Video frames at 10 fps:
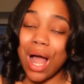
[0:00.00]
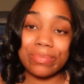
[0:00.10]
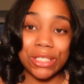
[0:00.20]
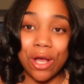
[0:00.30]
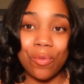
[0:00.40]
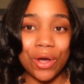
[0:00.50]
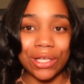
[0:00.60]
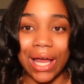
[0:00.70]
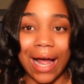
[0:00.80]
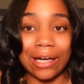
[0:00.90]
I'm
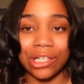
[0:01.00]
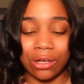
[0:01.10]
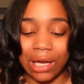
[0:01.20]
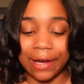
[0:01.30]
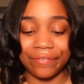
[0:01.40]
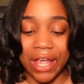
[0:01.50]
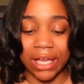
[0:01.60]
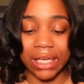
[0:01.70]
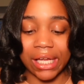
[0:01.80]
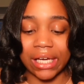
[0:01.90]
someone like I don't like
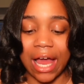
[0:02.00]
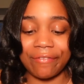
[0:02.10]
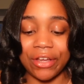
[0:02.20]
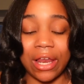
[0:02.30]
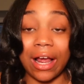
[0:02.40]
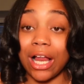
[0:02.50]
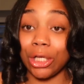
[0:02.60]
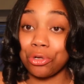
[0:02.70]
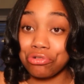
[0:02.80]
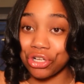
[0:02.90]
failing, like feeling like a
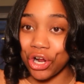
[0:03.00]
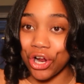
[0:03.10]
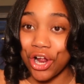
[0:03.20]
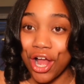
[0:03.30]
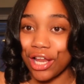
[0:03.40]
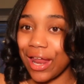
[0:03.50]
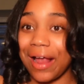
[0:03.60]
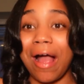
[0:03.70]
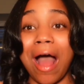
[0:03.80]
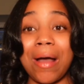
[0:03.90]
loser.
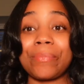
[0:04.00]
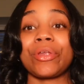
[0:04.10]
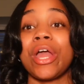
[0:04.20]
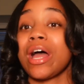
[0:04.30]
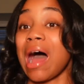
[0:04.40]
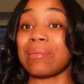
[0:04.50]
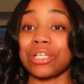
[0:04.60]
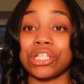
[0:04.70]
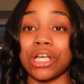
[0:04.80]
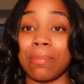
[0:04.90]
Like I'm I'm
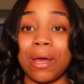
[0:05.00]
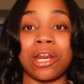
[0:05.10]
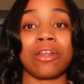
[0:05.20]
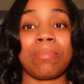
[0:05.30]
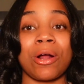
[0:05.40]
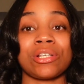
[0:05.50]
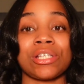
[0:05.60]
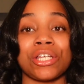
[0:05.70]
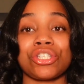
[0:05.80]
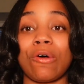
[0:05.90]
such a competitive
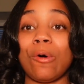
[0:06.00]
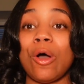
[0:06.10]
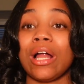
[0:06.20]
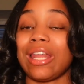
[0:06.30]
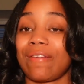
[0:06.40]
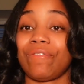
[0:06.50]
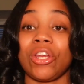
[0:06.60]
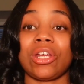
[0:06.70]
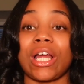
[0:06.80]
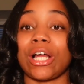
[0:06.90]
person, so like
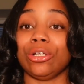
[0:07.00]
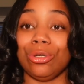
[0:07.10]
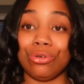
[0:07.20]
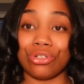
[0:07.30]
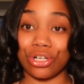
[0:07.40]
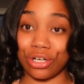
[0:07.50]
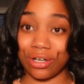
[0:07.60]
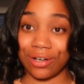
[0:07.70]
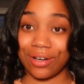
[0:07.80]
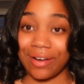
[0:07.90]
feeling like a
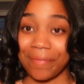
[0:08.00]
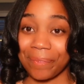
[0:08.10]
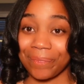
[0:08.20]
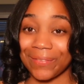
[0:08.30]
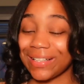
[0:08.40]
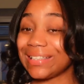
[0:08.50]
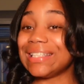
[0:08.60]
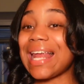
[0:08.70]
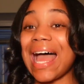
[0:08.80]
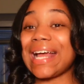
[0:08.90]
loser,
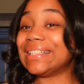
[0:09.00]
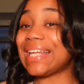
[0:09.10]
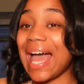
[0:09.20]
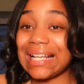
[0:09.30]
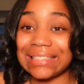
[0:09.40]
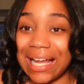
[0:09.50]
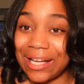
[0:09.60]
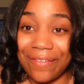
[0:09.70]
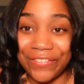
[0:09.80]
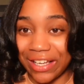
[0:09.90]
like that's not a
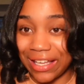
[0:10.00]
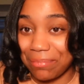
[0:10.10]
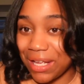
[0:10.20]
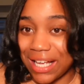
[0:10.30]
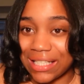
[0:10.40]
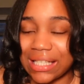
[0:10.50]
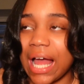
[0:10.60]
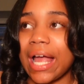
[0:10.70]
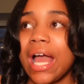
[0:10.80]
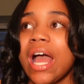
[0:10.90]
good feeling because like